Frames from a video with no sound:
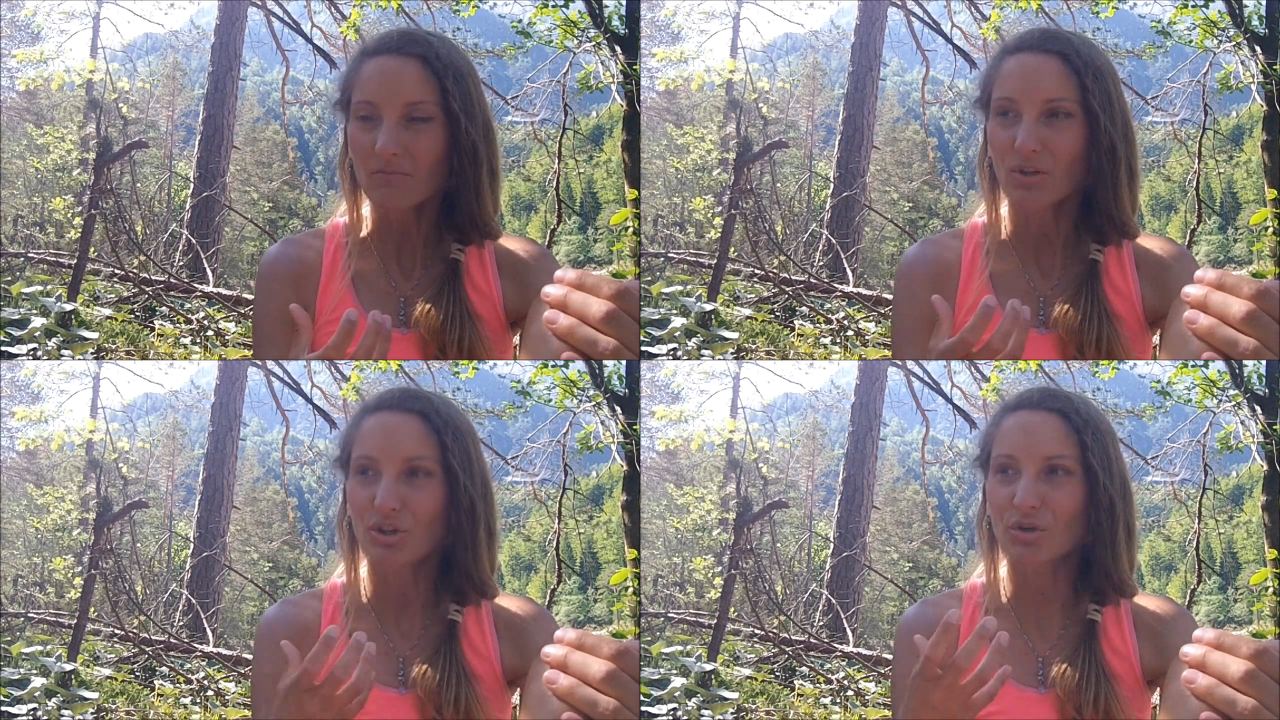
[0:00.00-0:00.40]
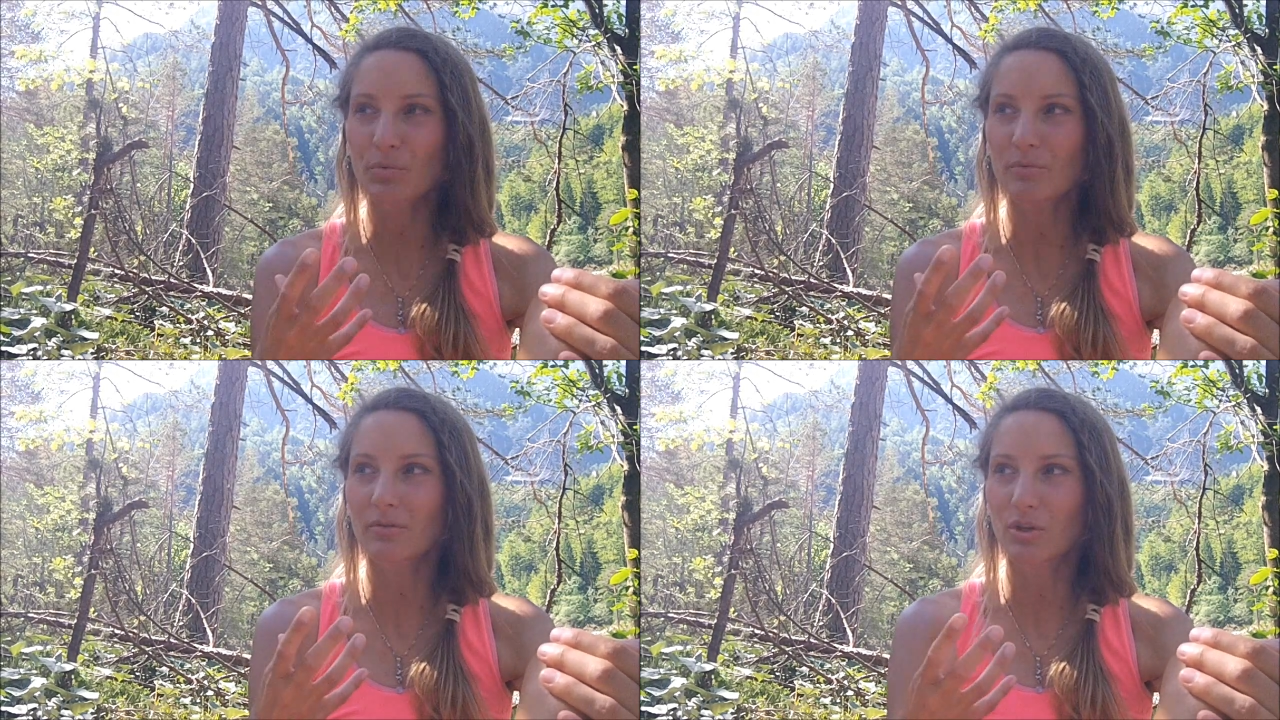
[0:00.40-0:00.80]
You
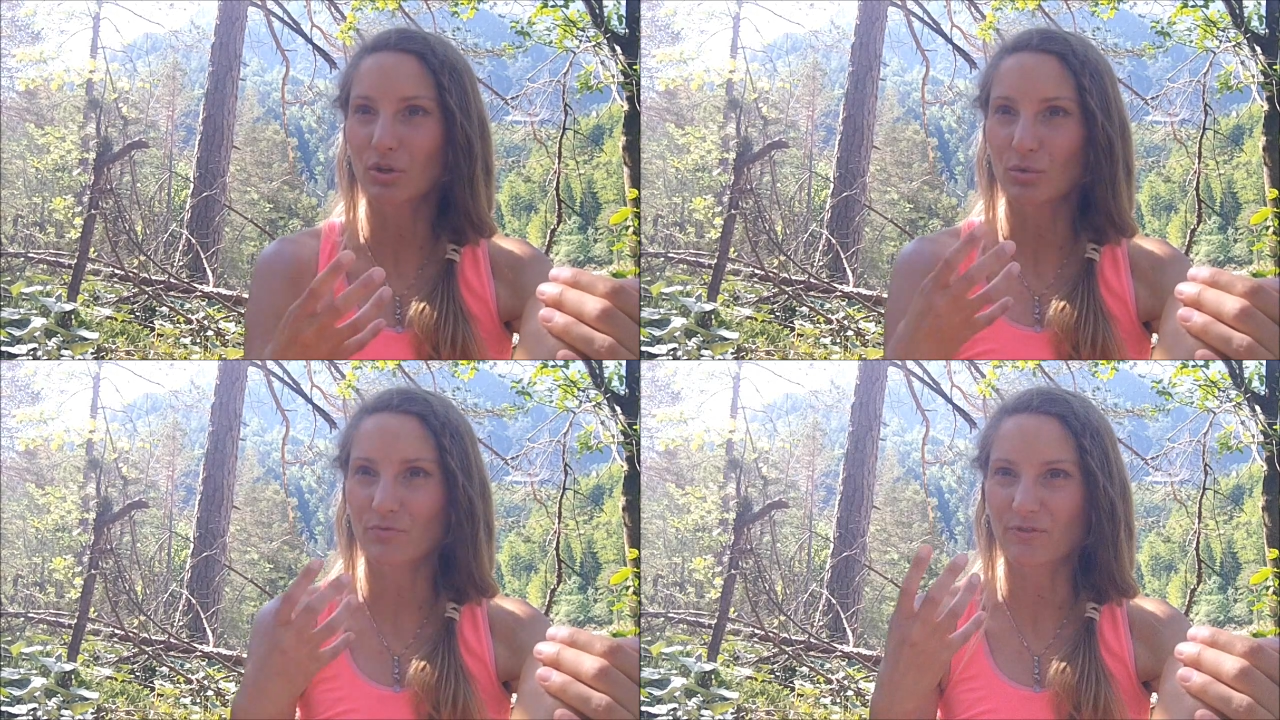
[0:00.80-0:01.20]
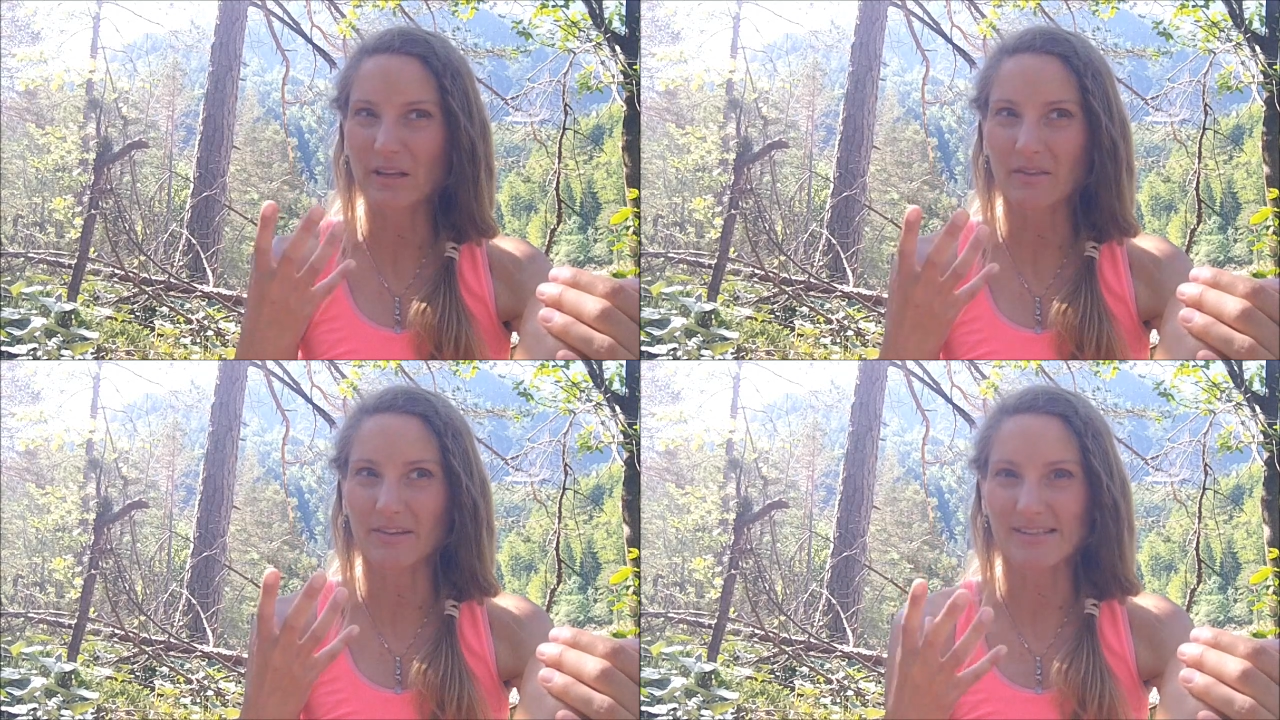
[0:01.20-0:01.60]
don't
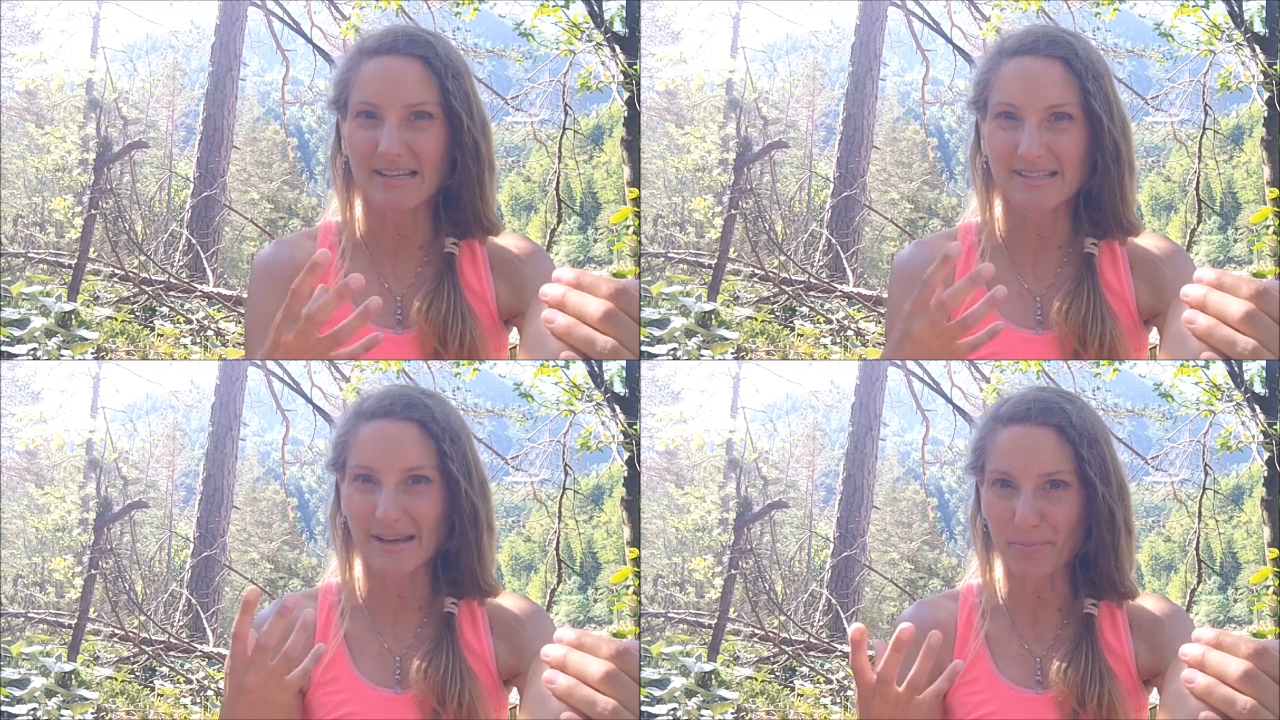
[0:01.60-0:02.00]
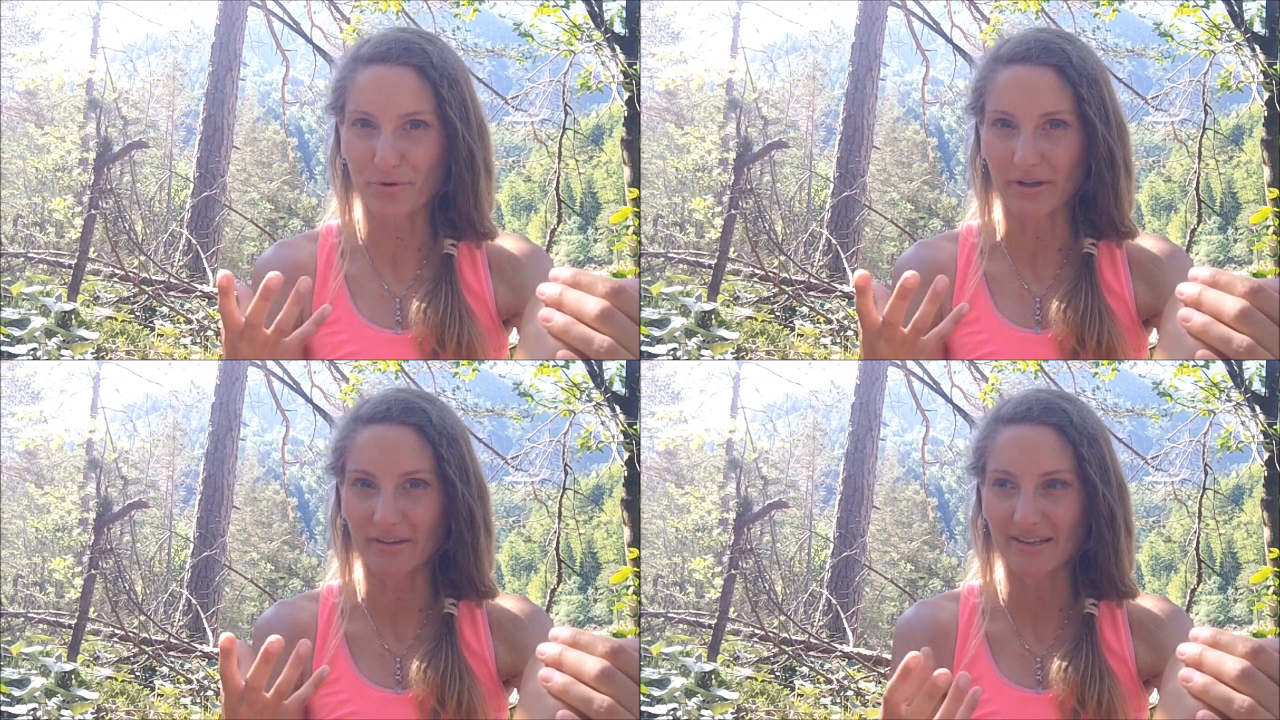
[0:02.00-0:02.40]
feel this as separate.